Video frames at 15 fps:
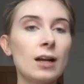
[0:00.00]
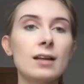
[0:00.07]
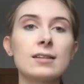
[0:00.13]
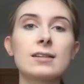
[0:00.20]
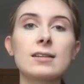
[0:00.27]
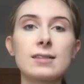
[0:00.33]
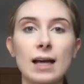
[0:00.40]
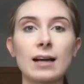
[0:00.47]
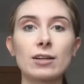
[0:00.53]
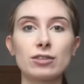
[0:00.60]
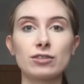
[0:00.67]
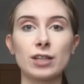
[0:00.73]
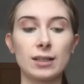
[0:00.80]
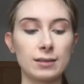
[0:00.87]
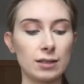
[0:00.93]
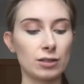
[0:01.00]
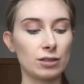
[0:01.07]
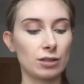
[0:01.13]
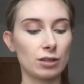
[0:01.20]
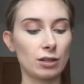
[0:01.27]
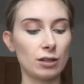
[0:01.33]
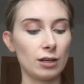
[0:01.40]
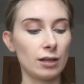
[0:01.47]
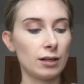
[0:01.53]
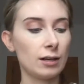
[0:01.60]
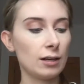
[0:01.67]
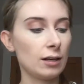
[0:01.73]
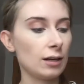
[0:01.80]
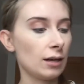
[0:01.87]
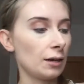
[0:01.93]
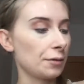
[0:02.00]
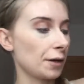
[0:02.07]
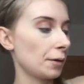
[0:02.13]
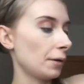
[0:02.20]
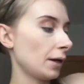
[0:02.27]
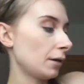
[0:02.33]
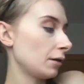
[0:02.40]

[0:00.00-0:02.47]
As the second transition colour, I'm going